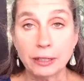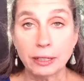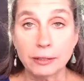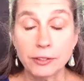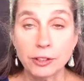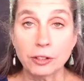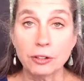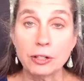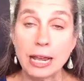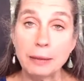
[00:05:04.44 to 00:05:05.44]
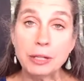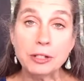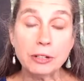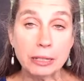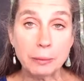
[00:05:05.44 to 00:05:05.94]
give your name and
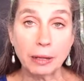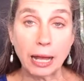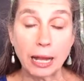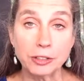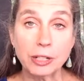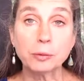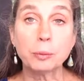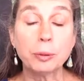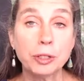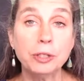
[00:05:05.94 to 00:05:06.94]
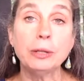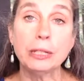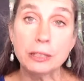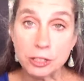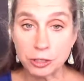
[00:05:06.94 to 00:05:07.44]
your email address. We'll put you
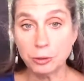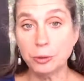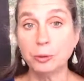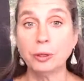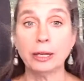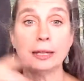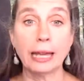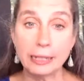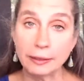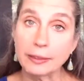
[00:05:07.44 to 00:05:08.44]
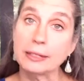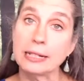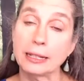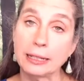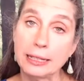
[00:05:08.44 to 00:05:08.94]
into getting the
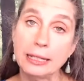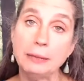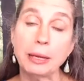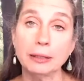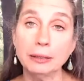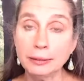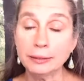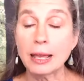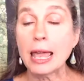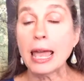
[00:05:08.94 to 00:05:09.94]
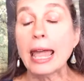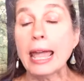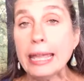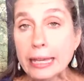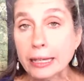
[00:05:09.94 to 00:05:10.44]
daily emails.
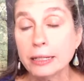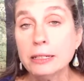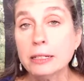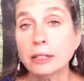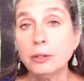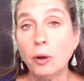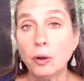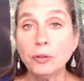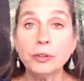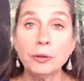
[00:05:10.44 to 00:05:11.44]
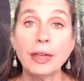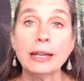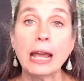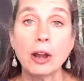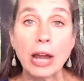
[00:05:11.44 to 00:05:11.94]
And you also
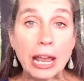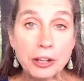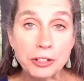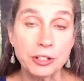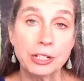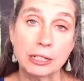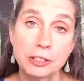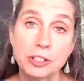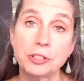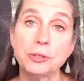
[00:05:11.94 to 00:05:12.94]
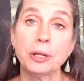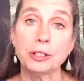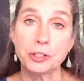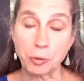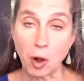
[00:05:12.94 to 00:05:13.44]
then are entered into a
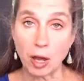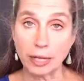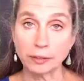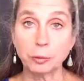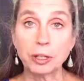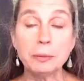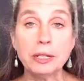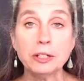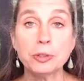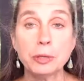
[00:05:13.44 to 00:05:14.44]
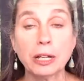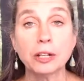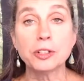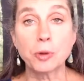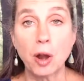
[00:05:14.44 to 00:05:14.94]
drawing. So we're going to be doing a
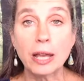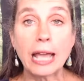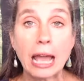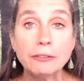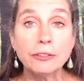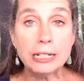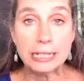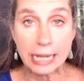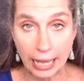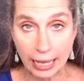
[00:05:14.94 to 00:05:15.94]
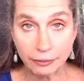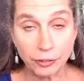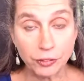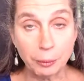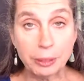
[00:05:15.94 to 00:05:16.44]
drawing every day for
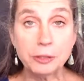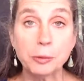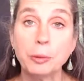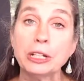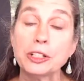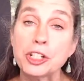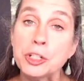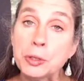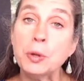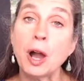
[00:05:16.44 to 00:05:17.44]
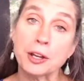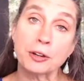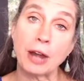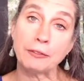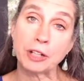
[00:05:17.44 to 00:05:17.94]
somebody to win 2
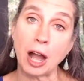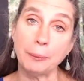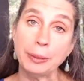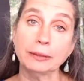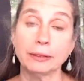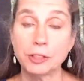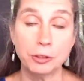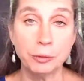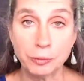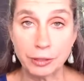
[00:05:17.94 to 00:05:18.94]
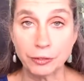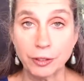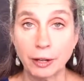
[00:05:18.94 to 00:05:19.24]
autographed copies of 2 different